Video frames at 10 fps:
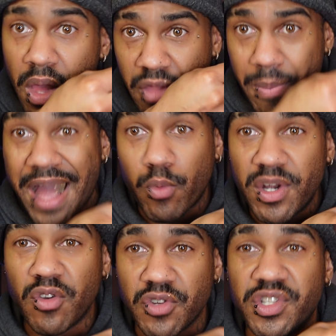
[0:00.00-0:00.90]
the back
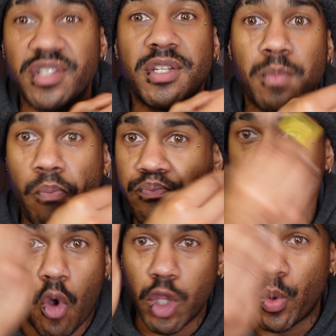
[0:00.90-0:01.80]
windows are tinted
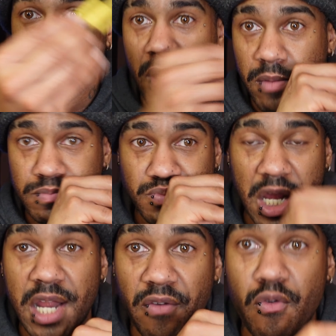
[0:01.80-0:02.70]
all the way around,
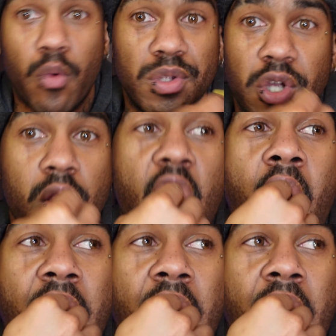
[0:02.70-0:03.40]
and then the front ones aren't.